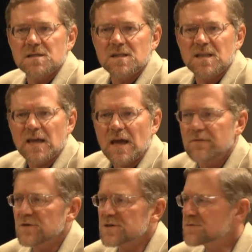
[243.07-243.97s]
is that the
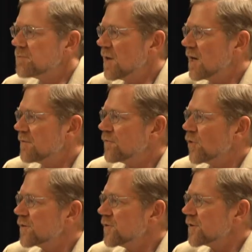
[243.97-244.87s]
average uh,
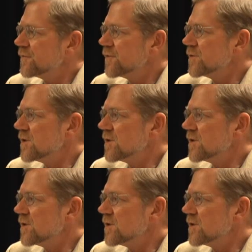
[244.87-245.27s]
forkful of food